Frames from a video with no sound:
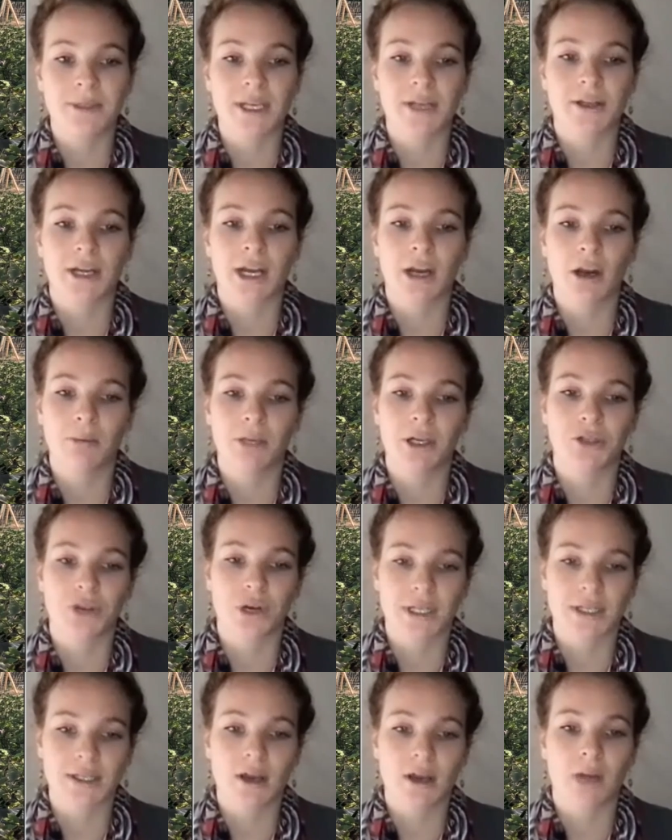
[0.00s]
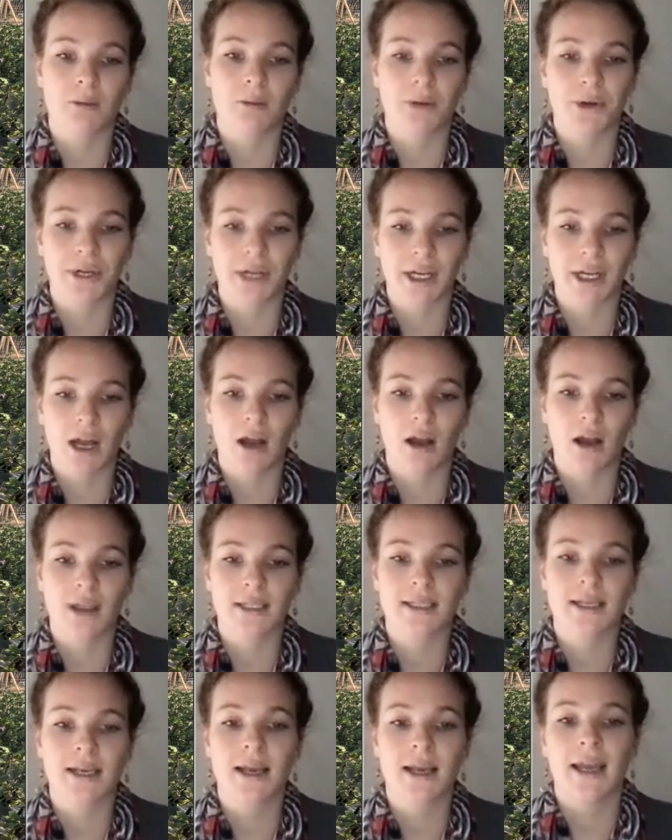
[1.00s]
that could help address the operating
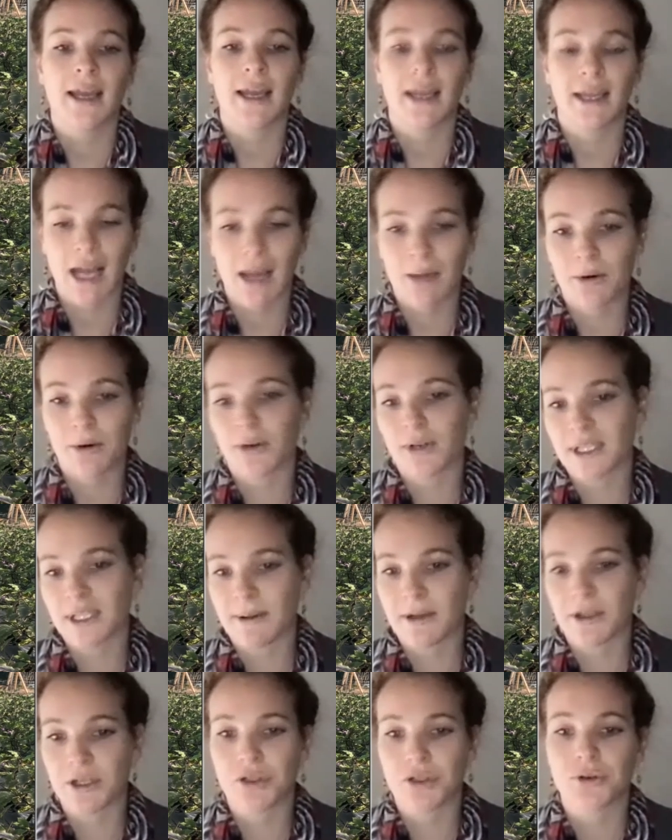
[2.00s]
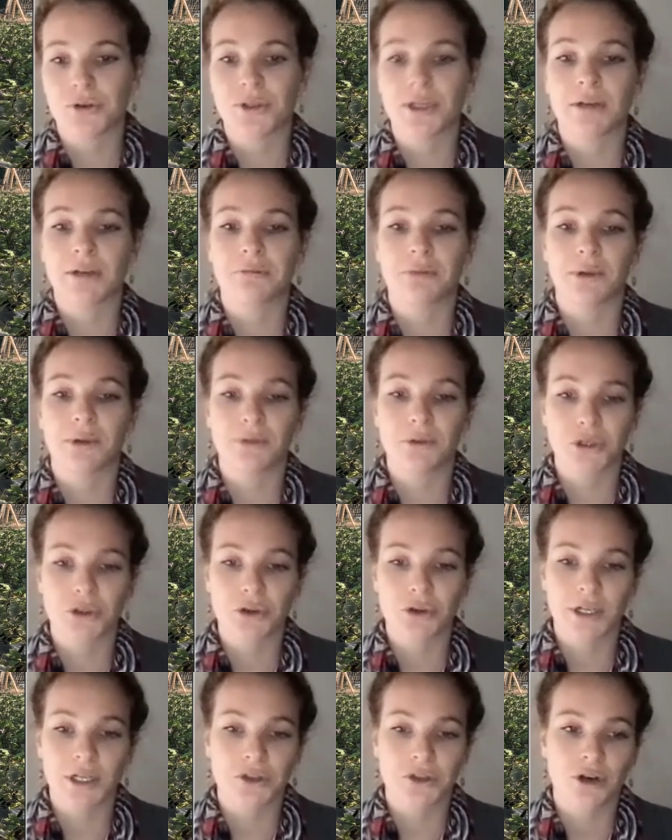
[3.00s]
costs and capital expenditures like
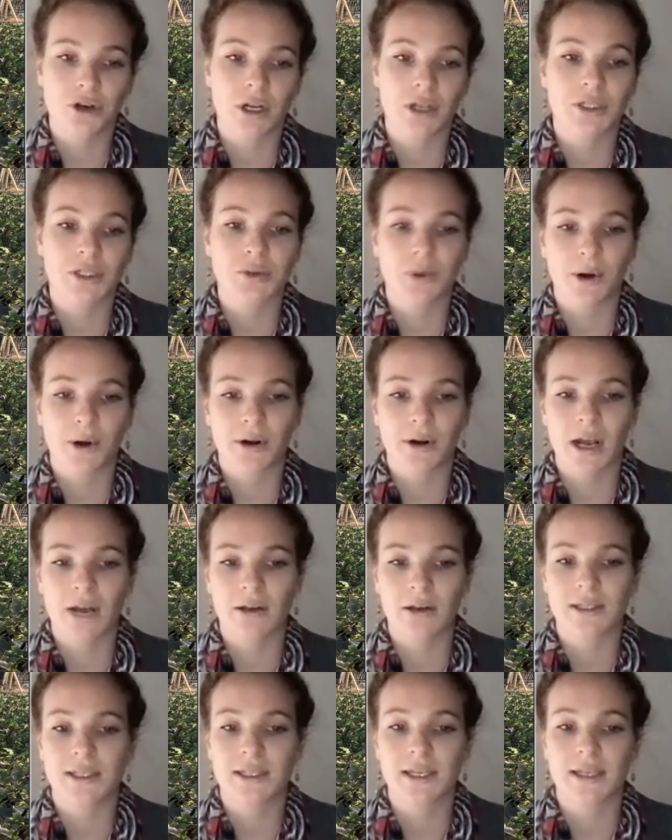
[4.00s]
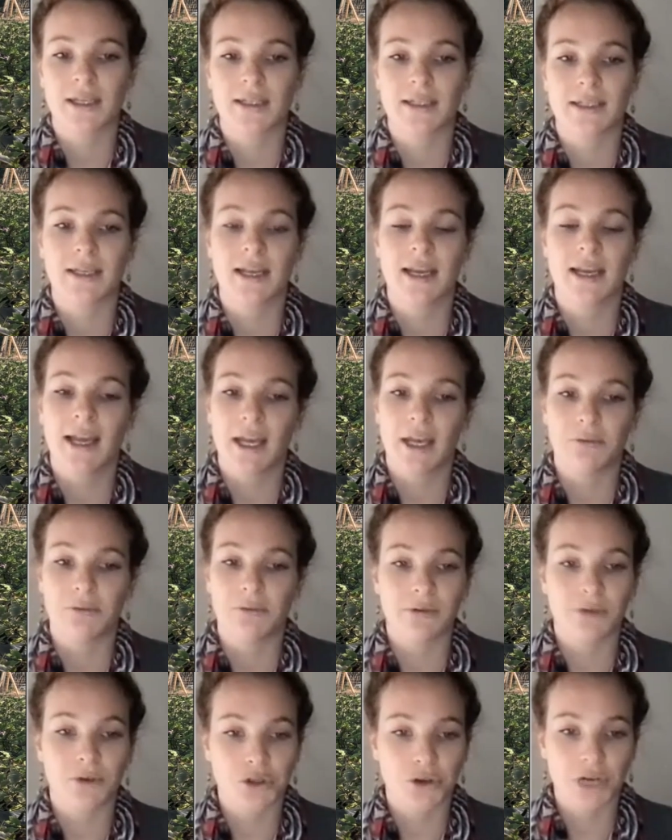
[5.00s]
refrigerated trucks, warehouses, and
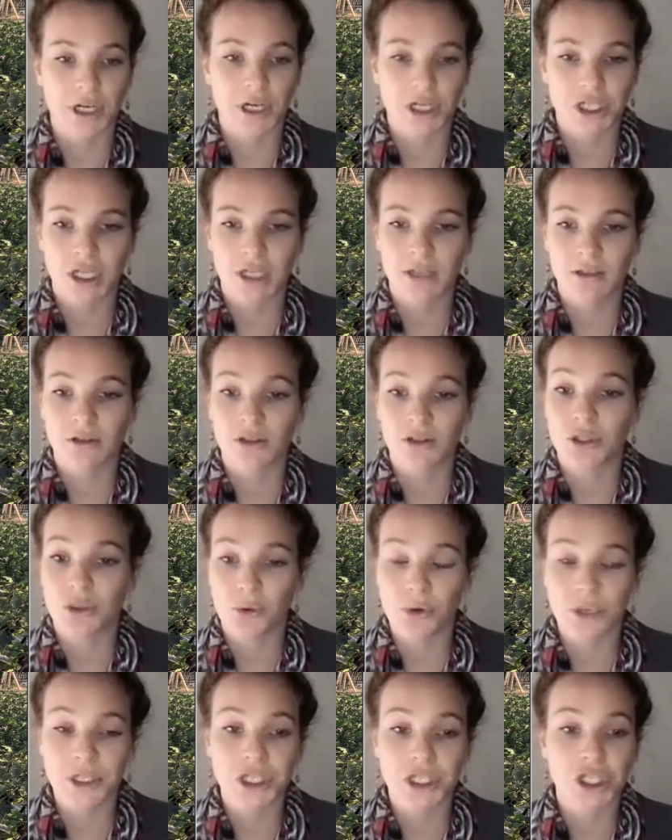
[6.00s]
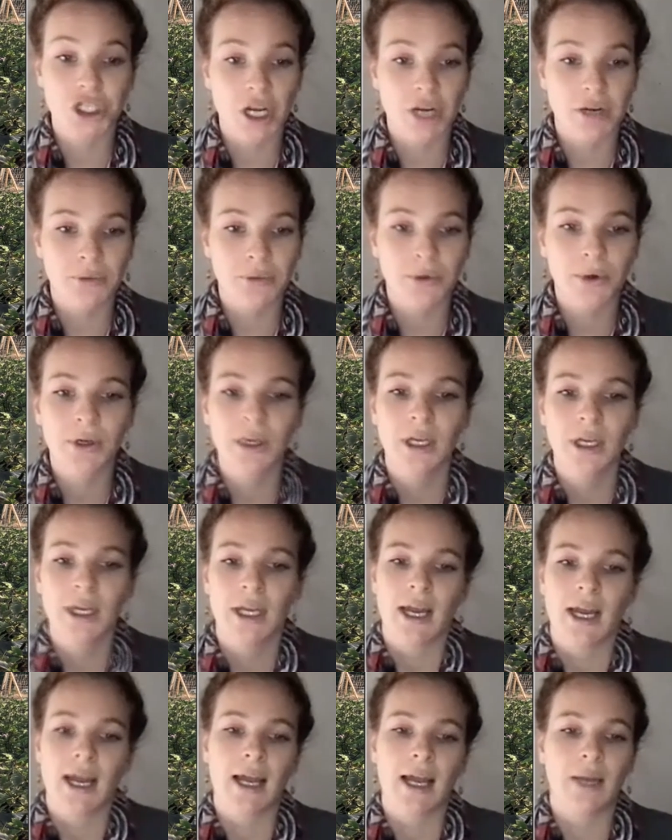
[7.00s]
refrigeration, storage in general,
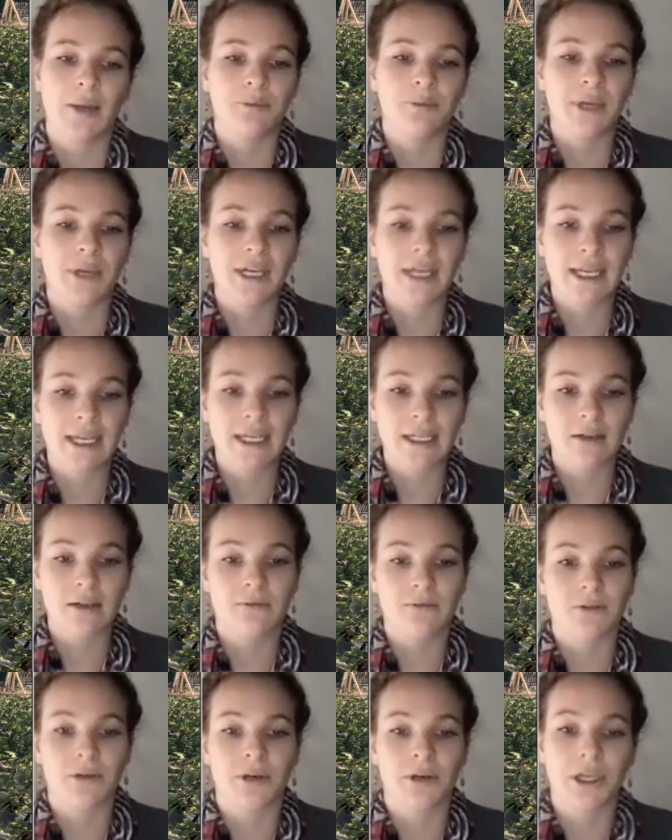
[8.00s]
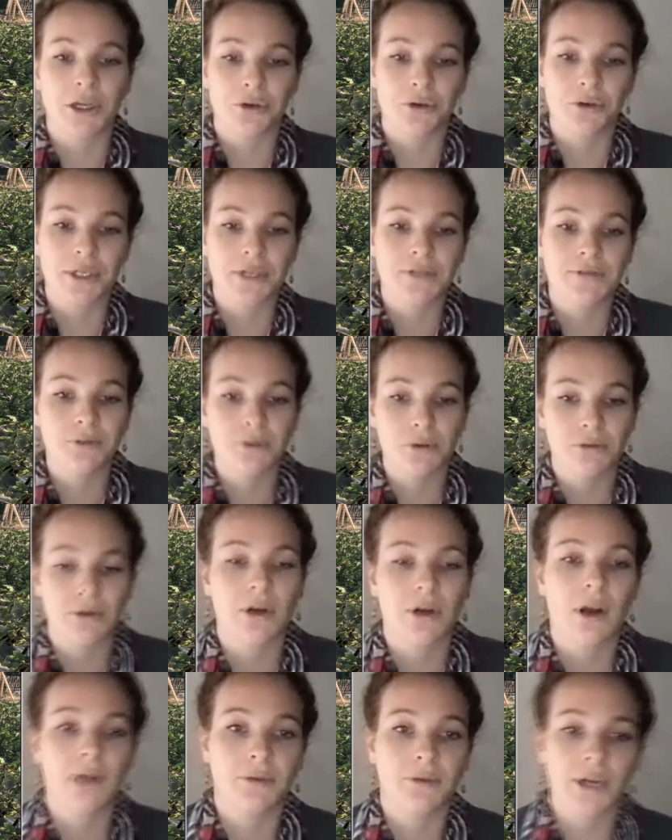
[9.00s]
needed for increased food
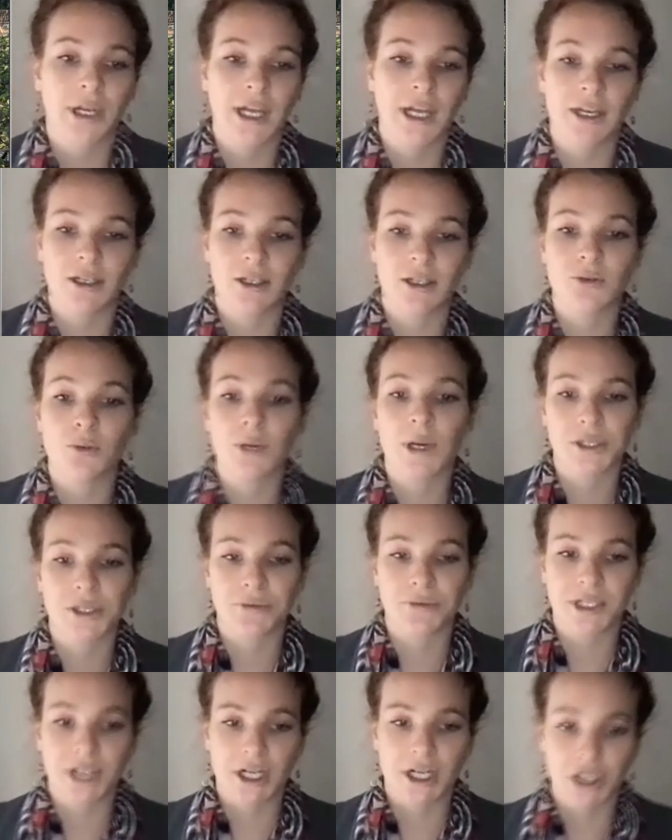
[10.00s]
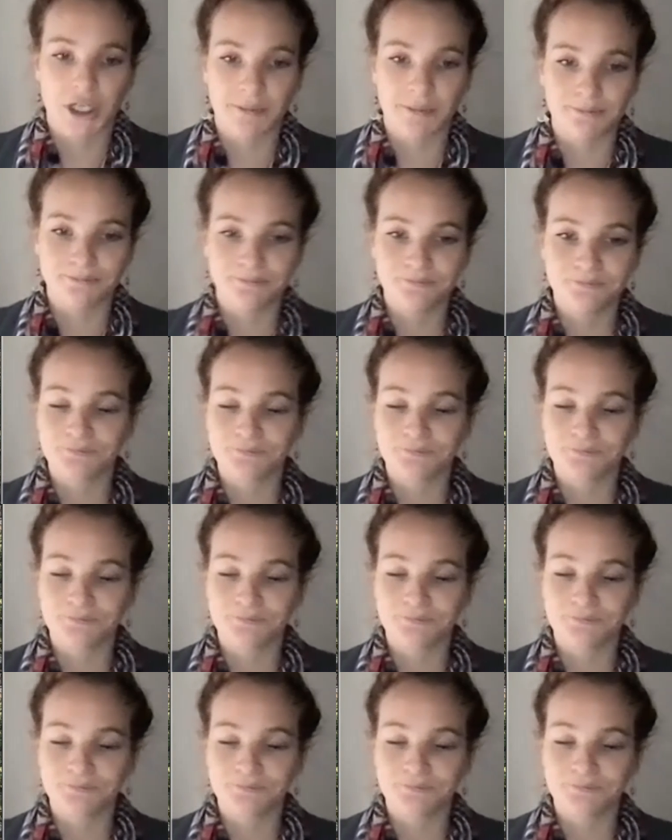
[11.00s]
recovery and waste reduction.